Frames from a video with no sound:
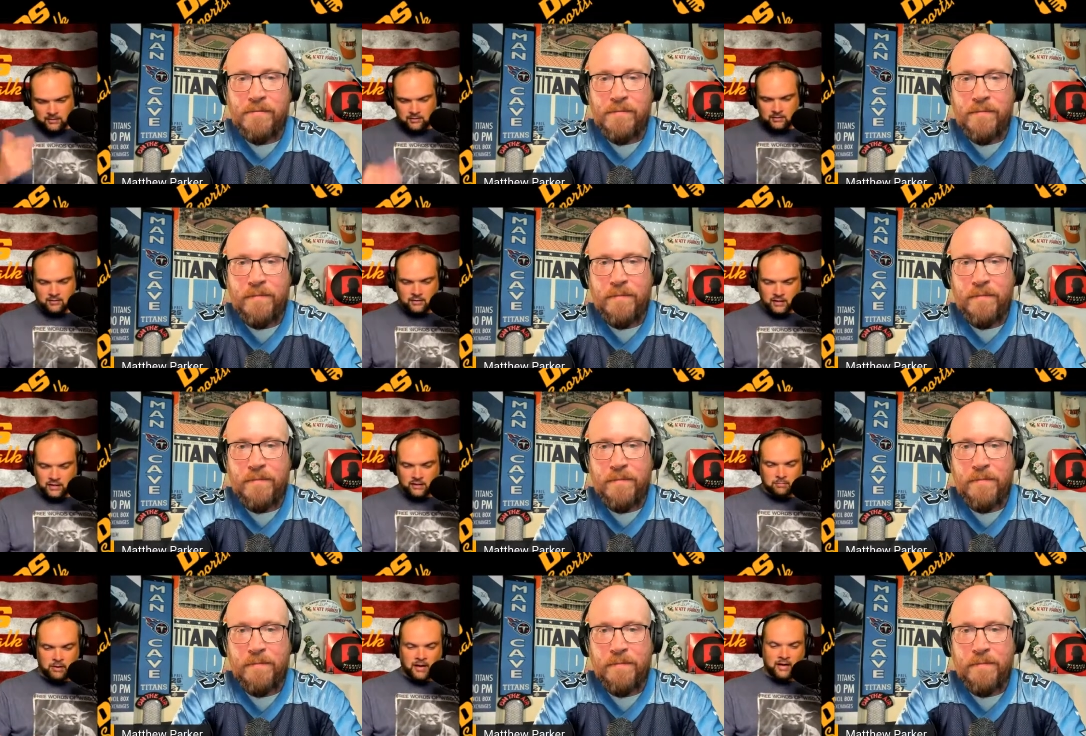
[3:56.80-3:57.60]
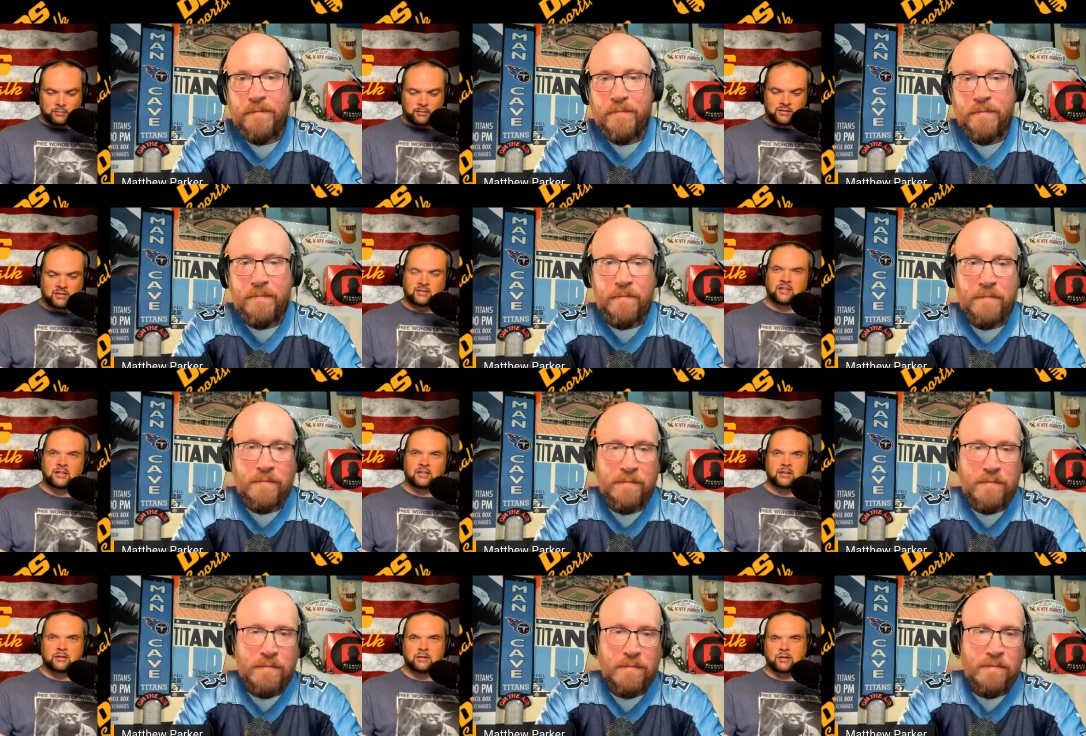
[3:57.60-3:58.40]
Speaker 1: They combined with
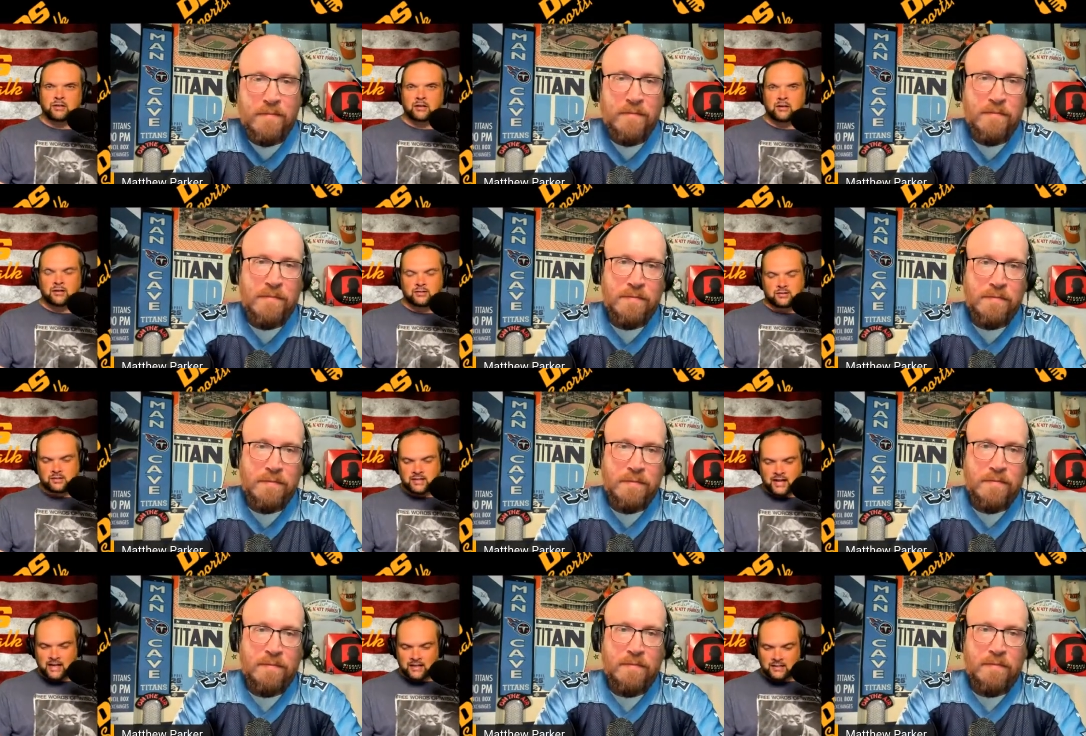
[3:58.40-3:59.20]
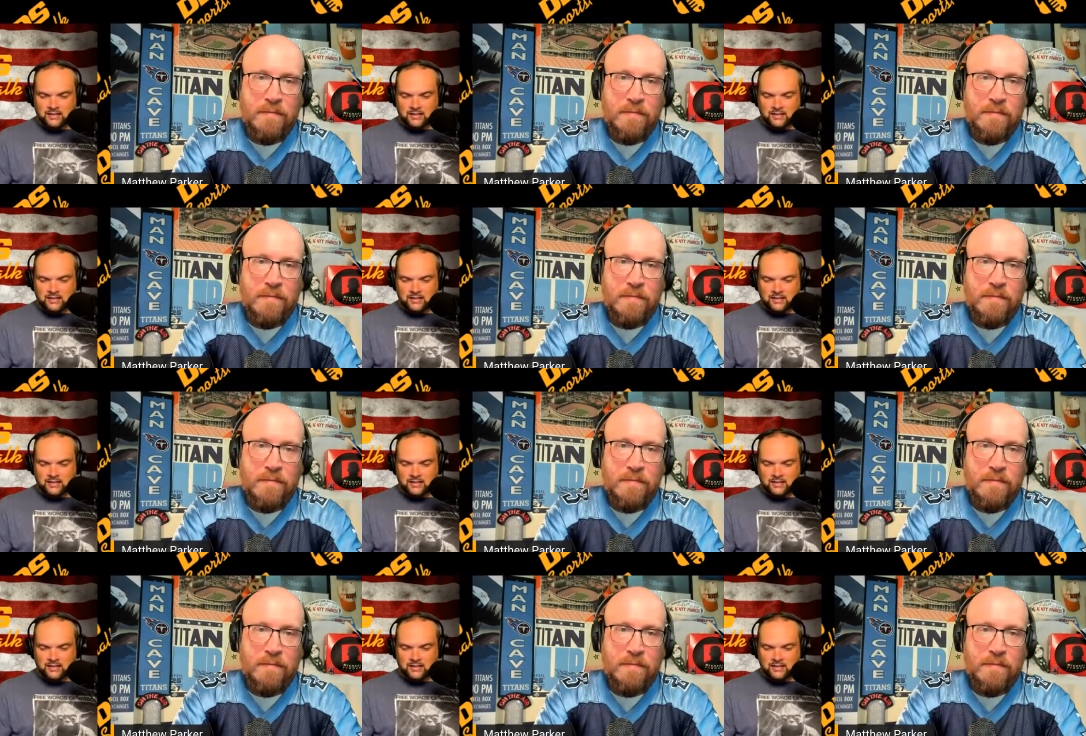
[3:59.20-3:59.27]
1,600 yards and 9